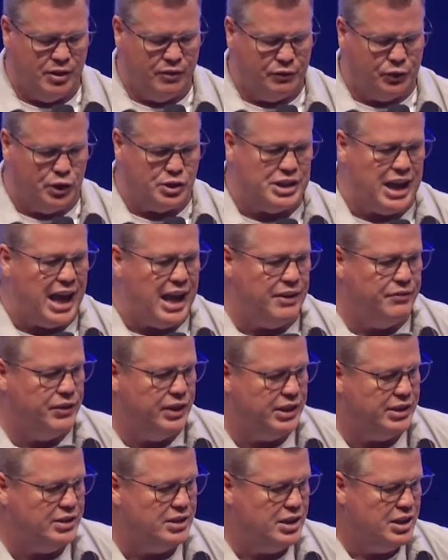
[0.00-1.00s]
For
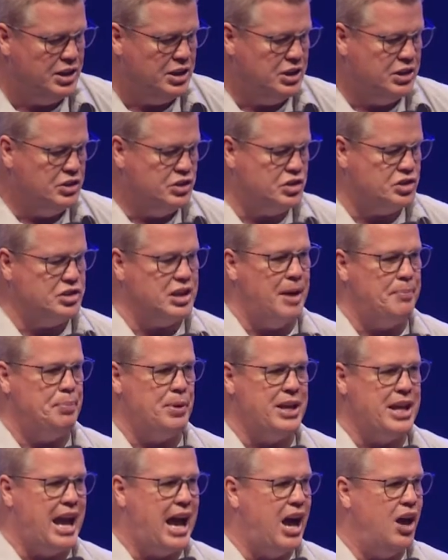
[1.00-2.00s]
David
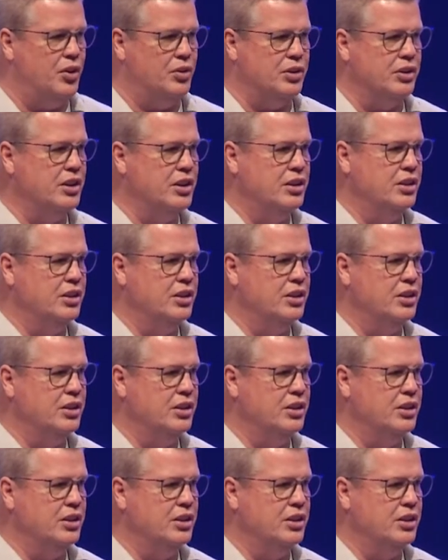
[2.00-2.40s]
stepping out